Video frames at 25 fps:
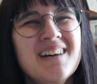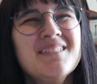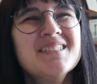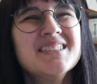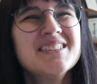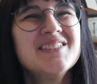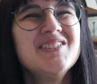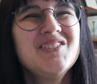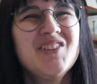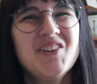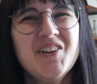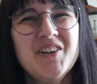
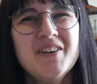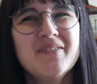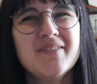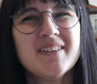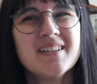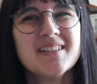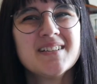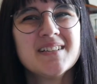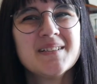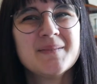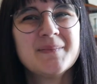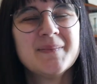wasn't
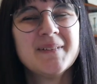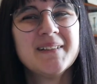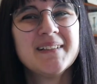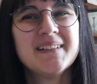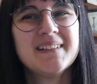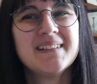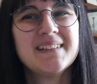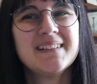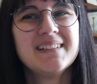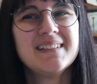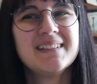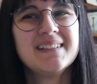nervous,
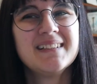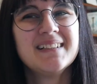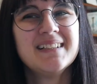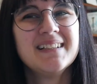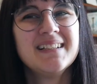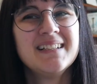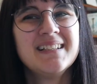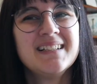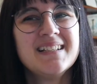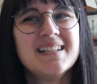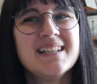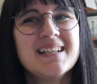but
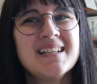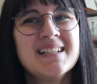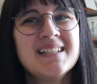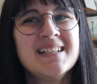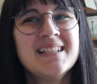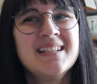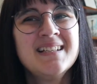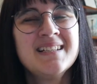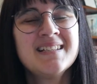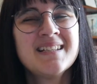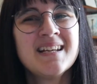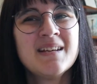it
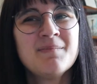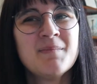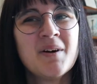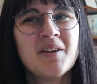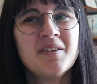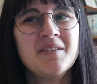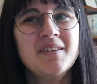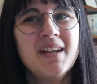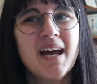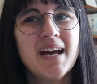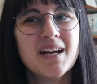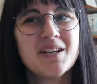didn't seem
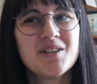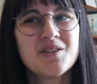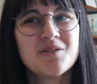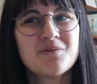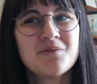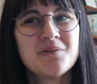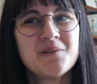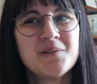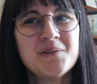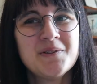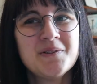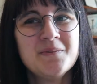
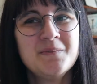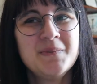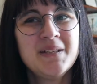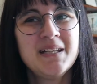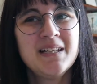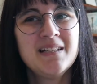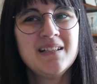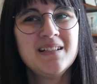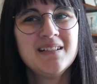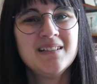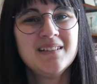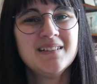unnatural to
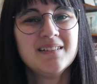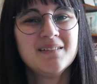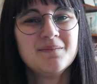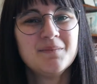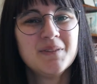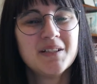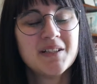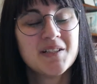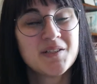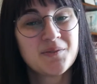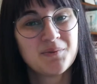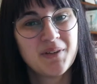me
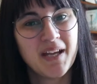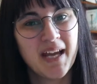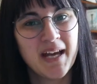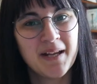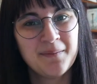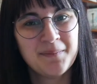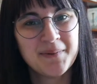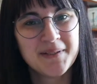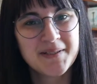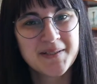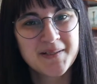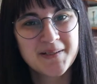because we
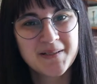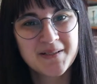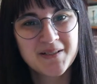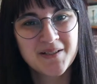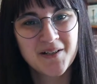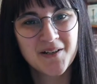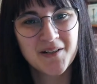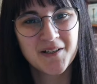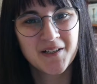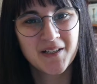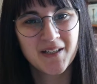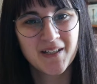had been
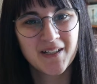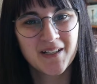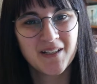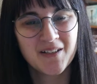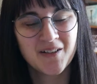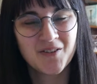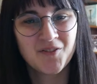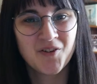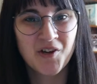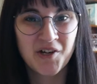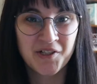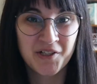talking, you
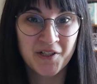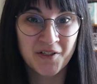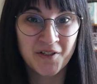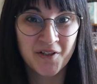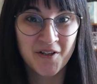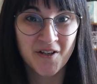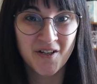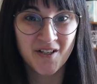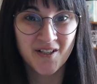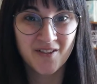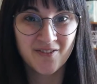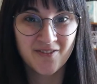know, on and
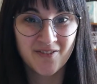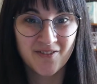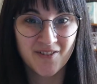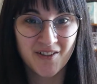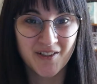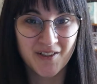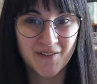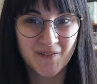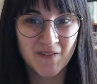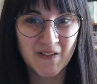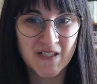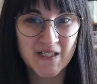off
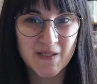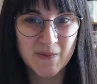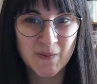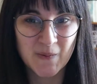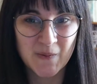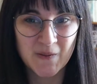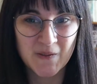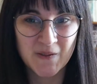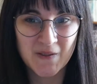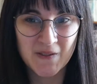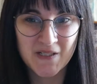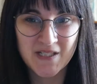on
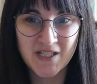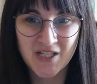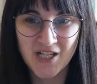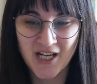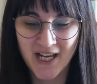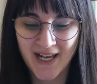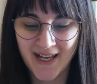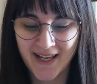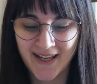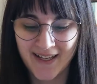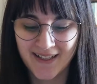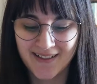Facebook
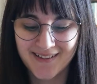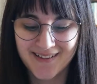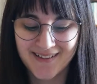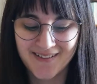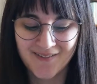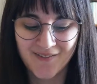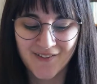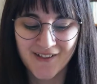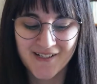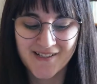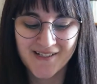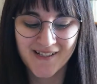chat
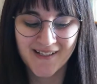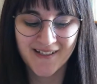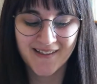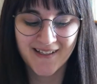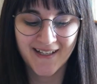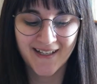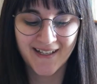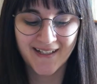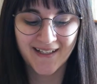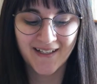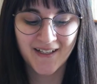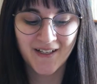and things like
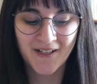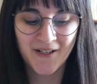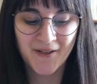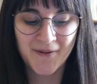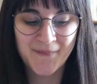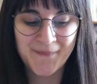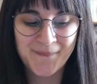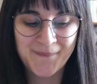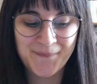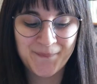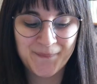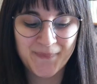that.
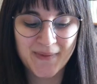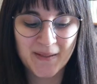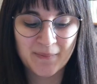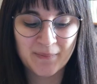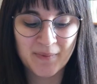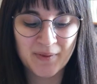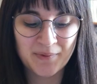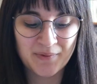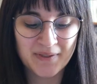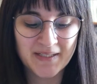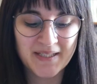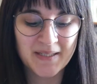
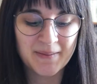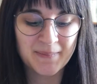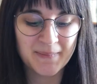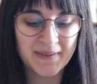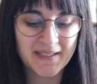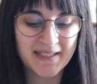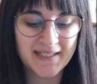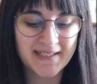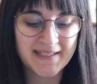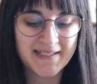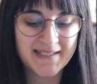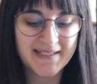But we did
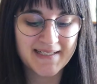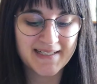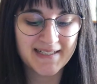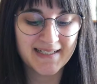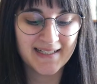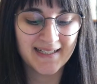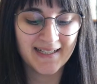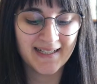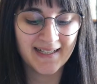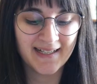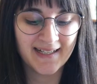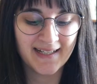meet,
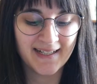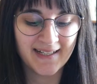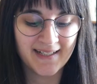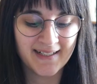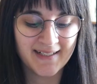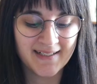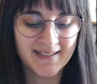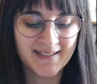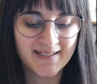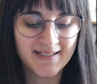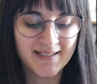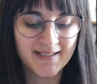
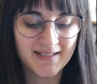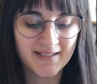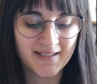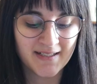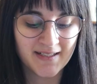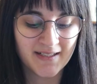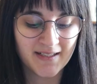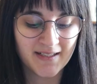and